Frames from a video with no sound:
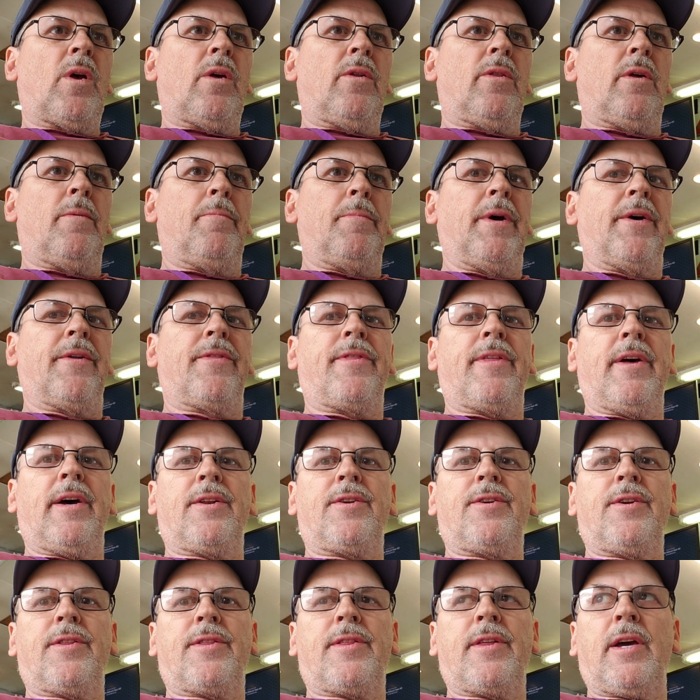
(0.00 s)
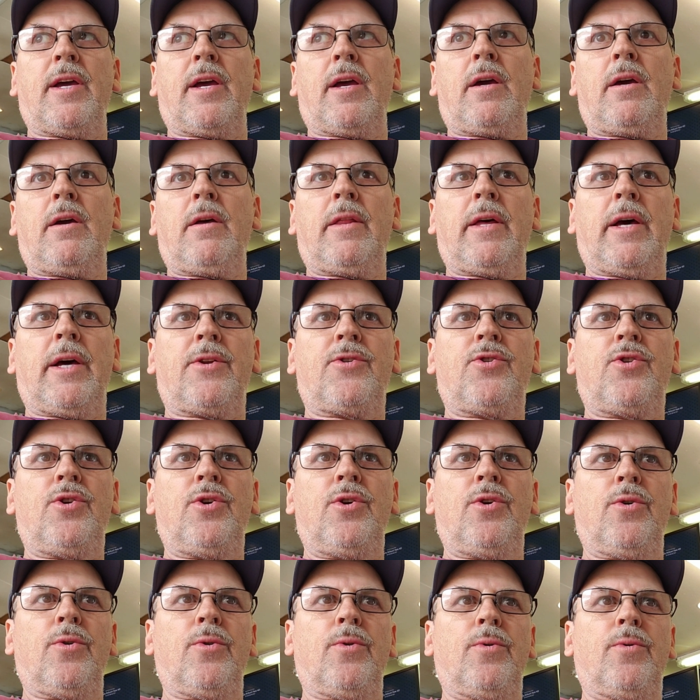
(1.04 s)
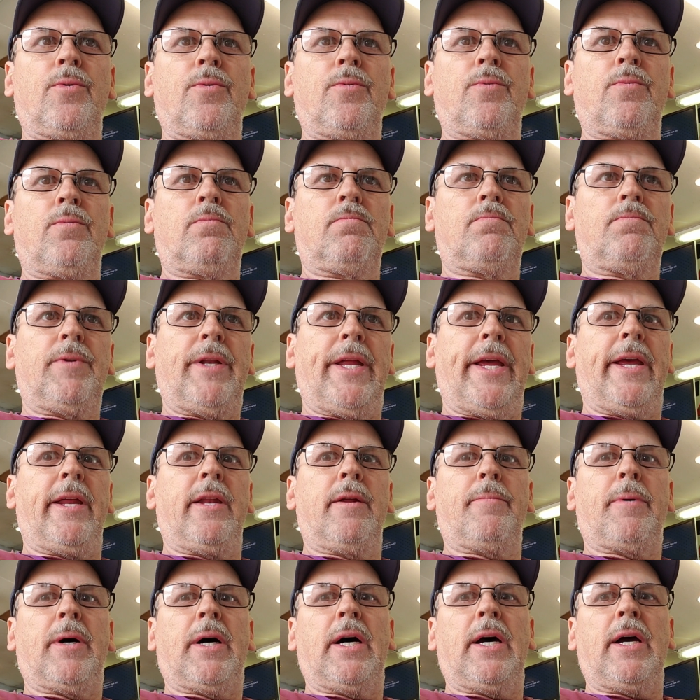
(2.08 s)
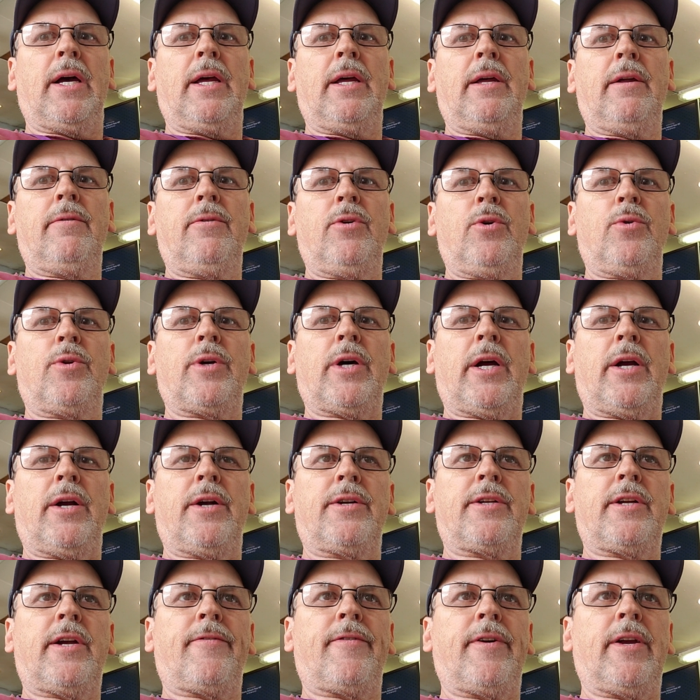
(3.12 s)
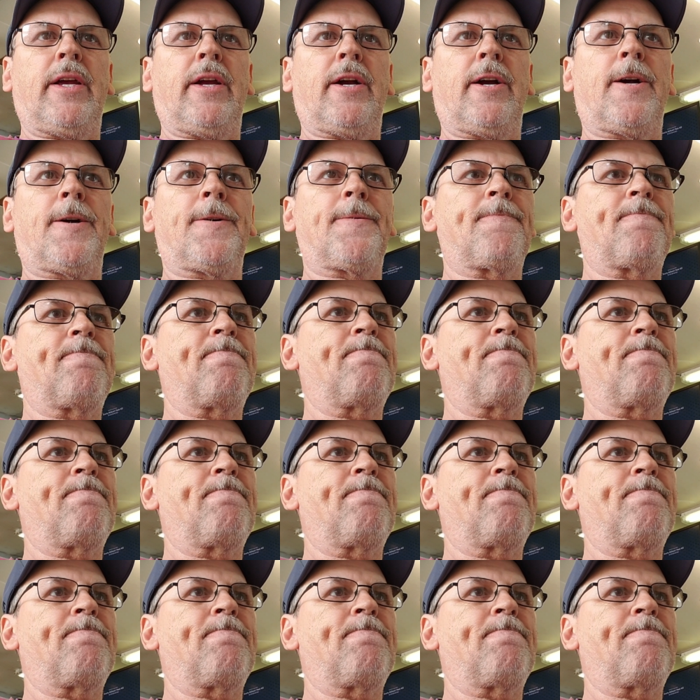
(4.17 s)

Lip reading: The myth that you think that you need to buy new tires every year.